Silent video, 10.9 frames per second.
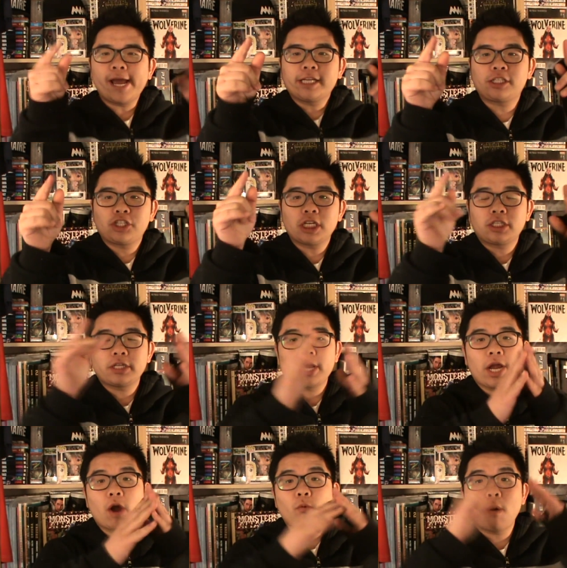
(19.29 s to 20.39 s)
SGC
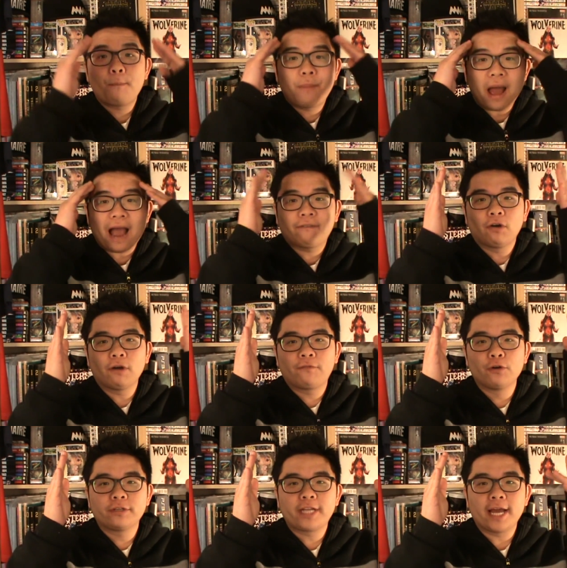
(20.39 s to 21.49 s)
here, we're back for a food